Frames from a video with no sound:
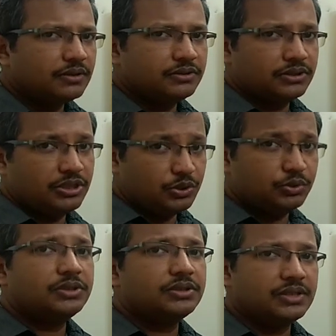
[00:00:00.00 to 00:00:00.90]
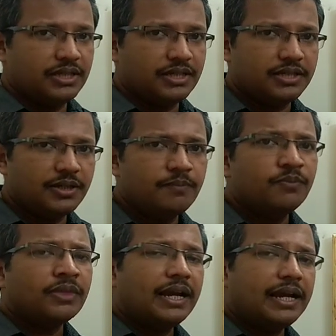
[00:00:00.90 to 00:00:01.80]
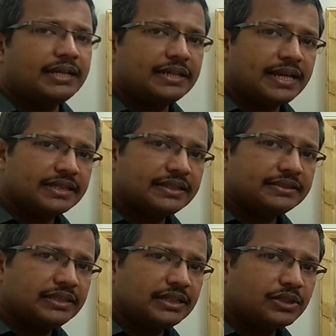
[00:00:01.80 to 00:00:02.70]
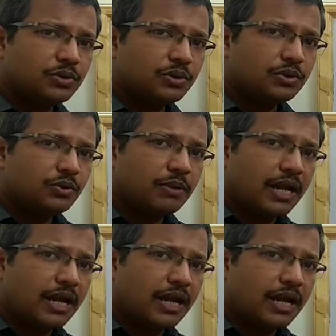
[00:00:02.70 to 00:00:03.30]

reduced state, and it acts as the electron group